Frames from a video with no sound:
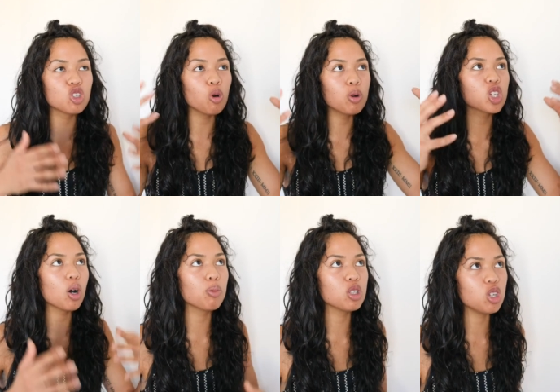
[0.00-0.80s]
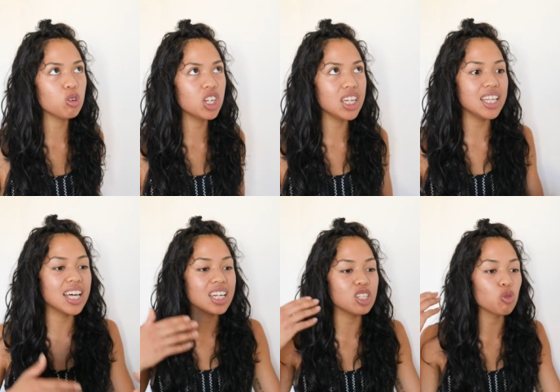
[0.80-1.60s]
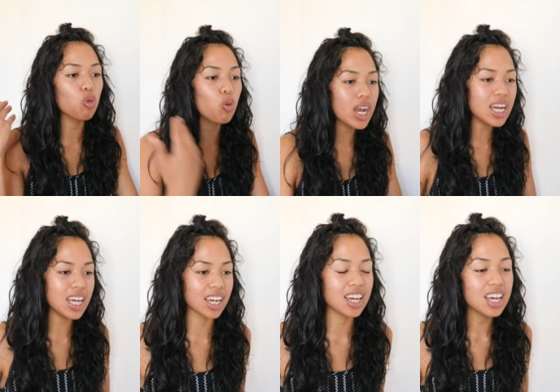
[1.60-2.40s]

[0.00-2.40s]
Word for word: so much opportunity that is waiting